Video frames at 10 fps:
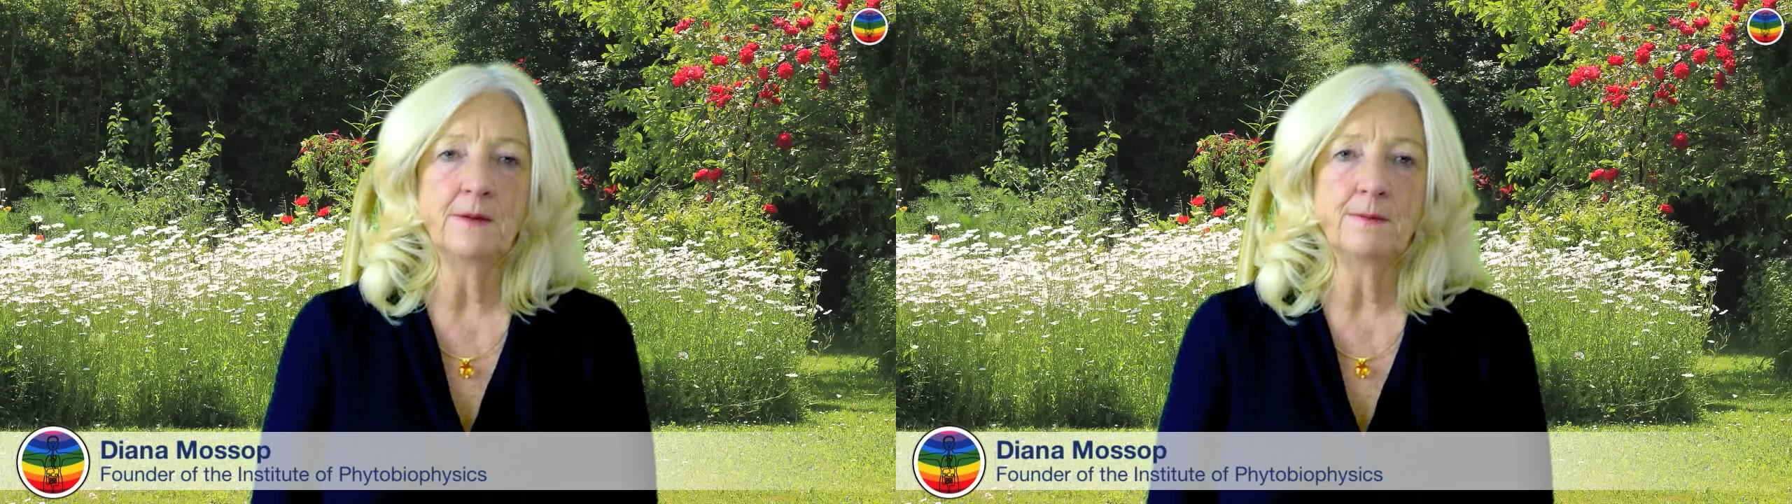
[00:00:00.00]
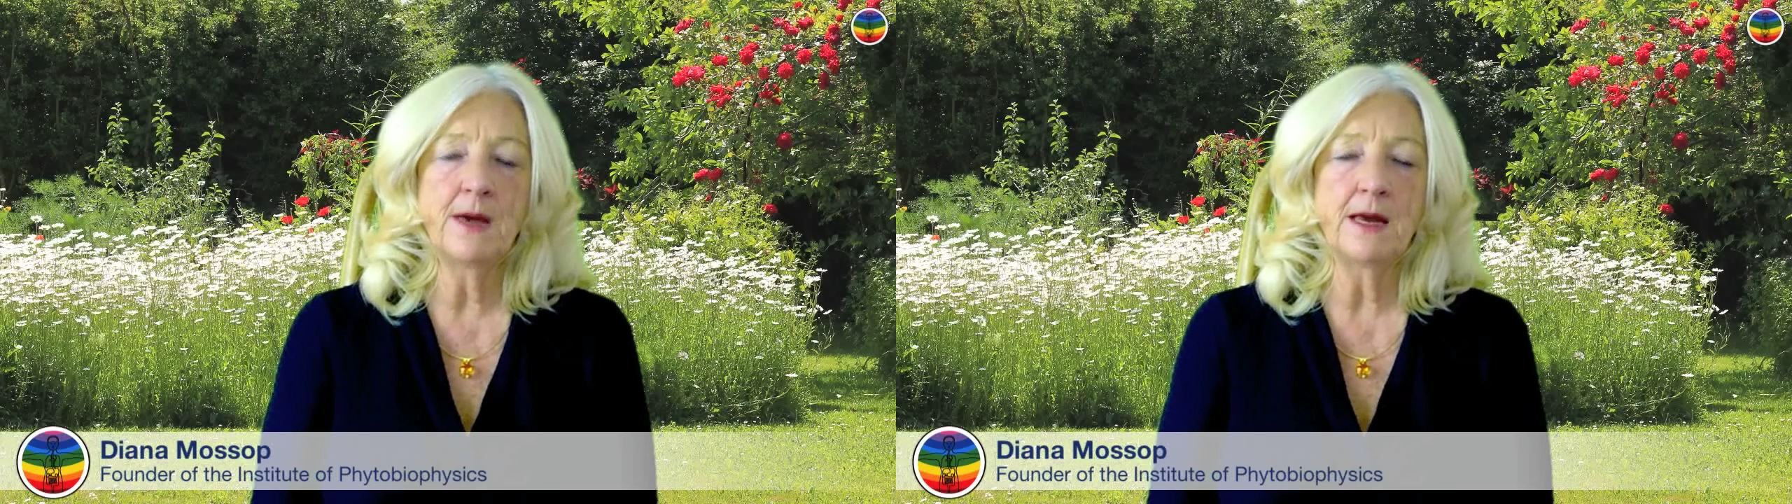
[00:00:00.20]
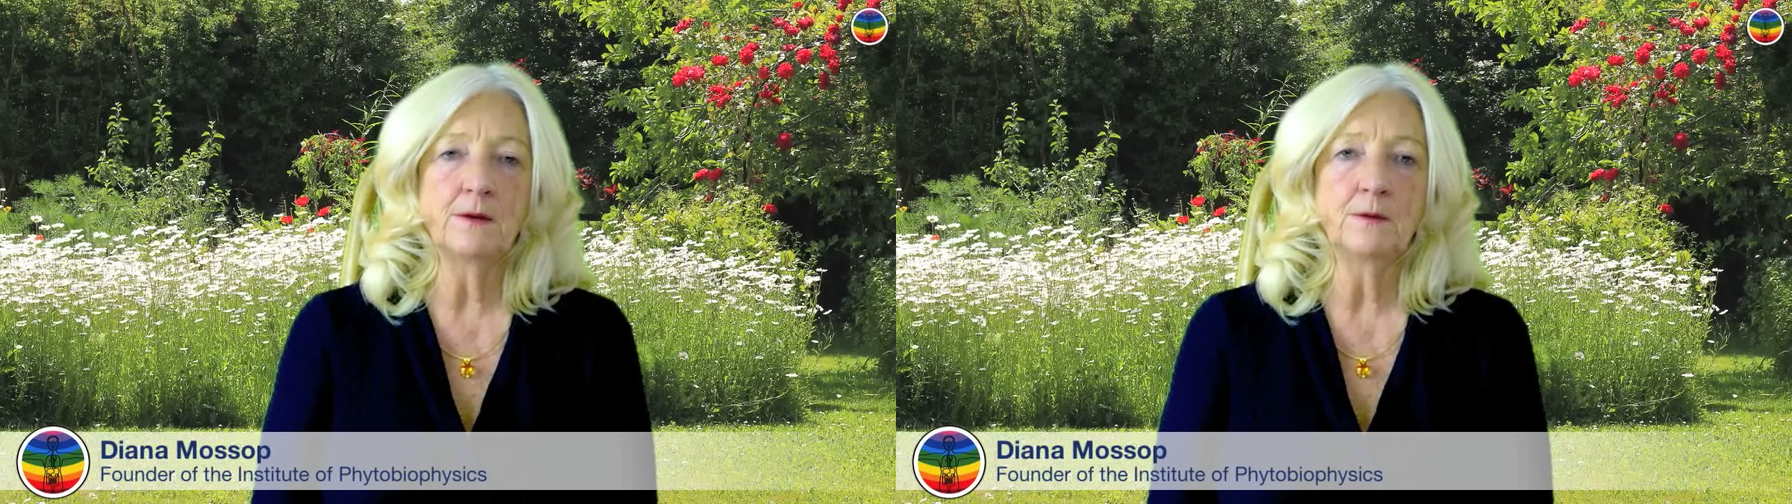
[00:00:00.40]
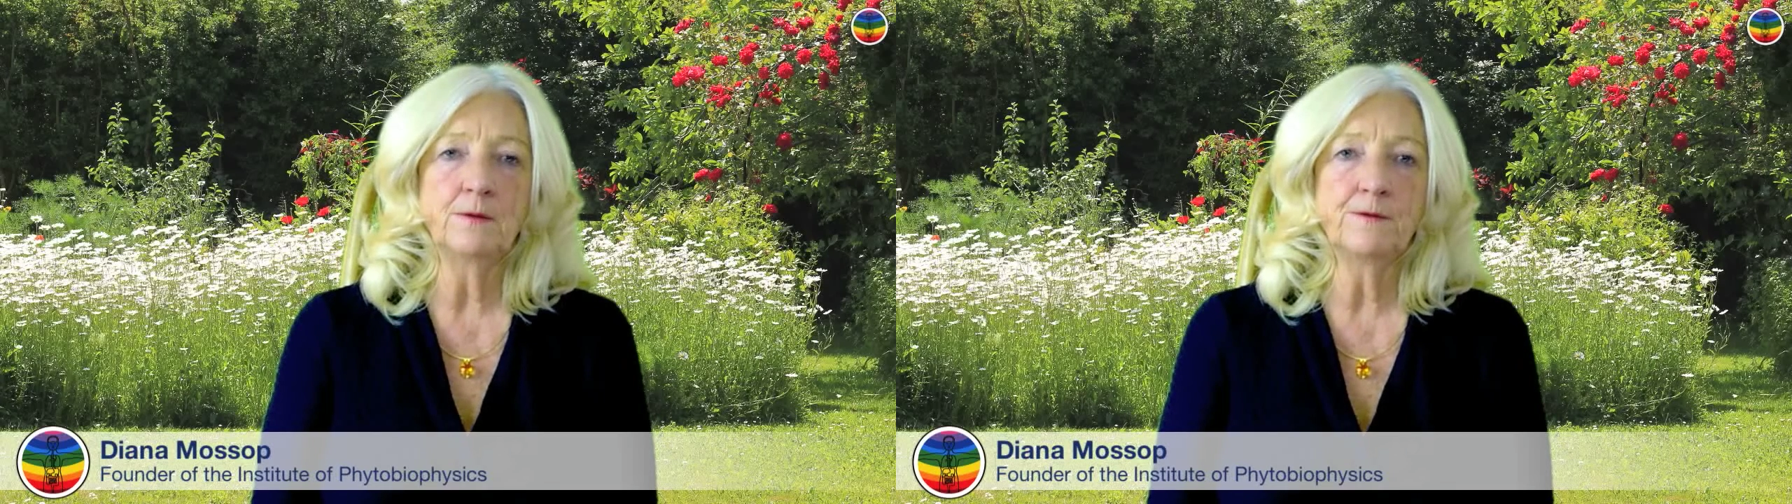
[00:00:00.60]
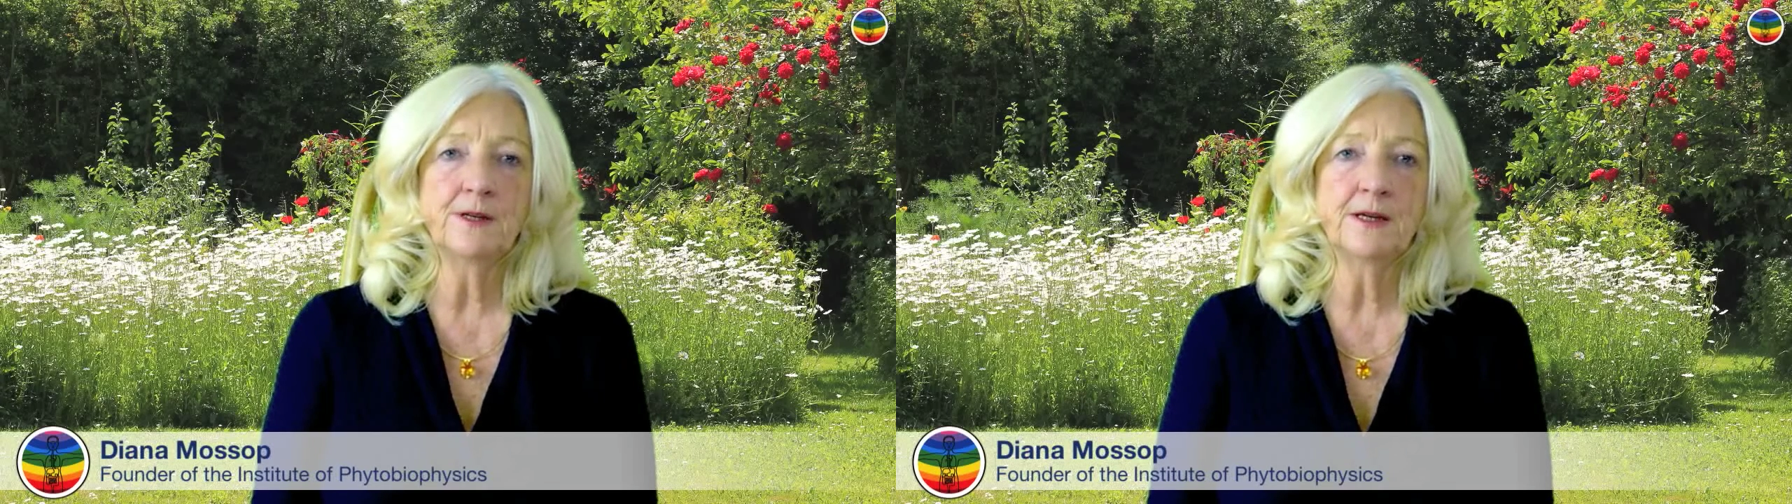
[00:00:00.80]
Male
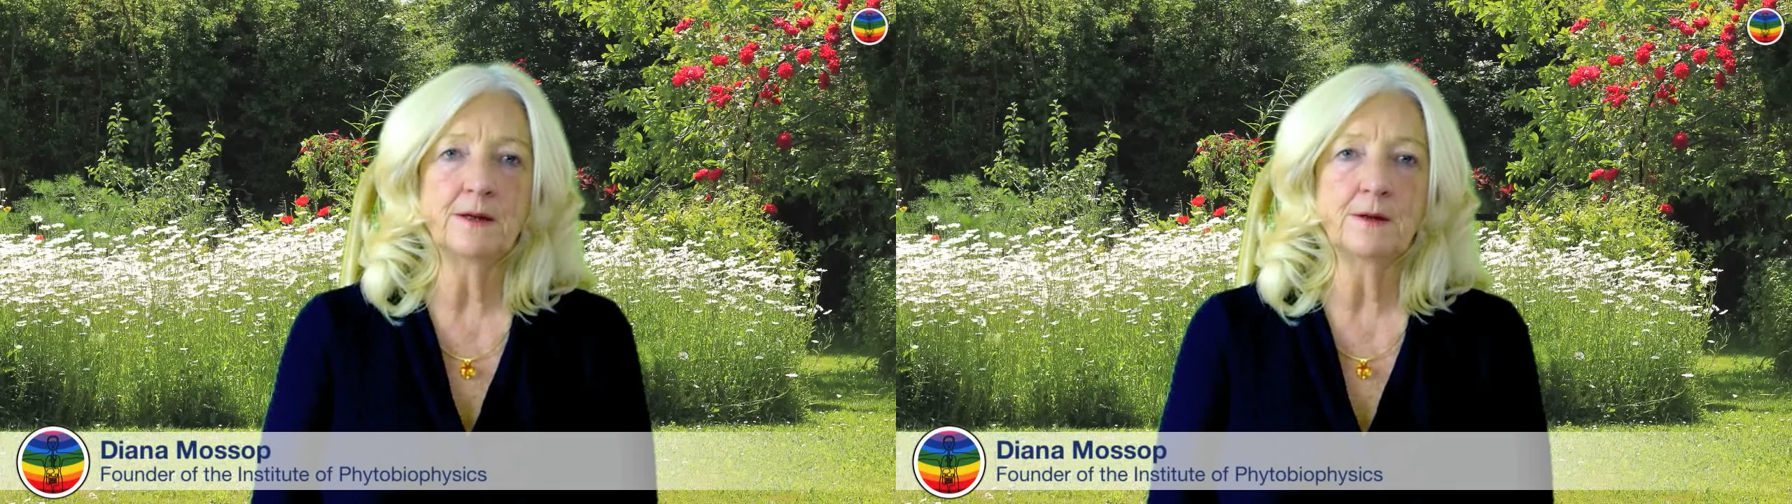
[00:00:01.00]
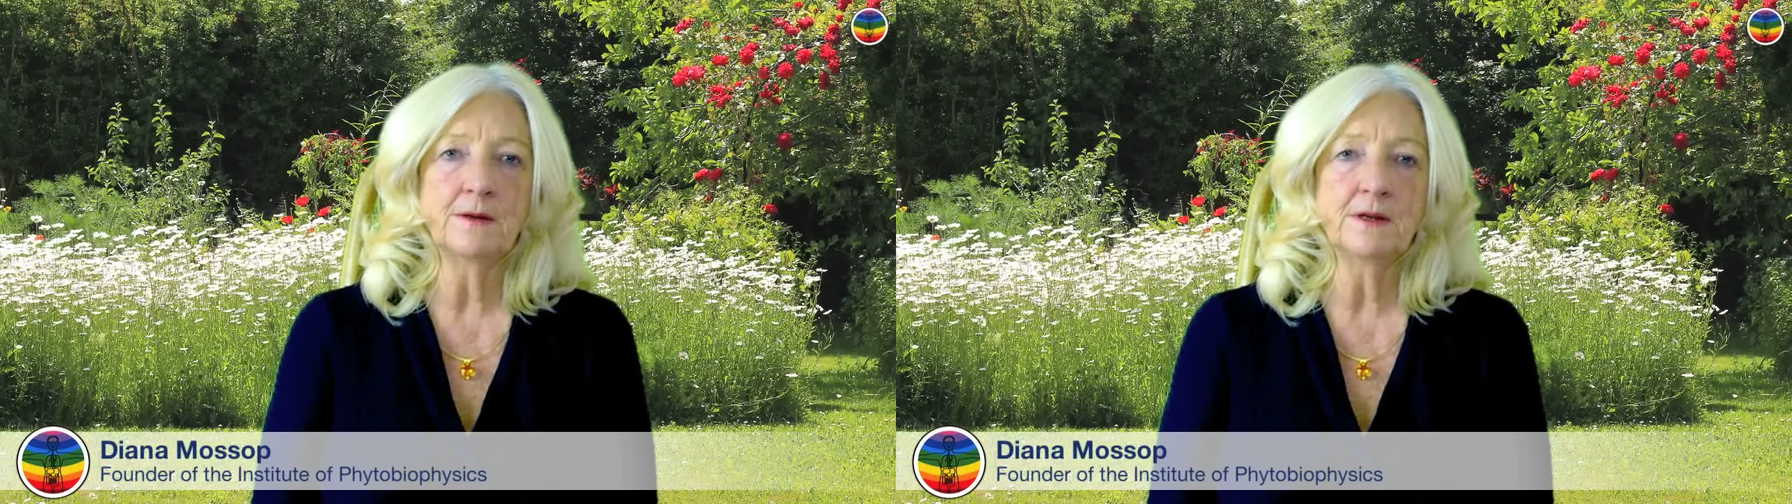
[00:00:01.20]
Fertile.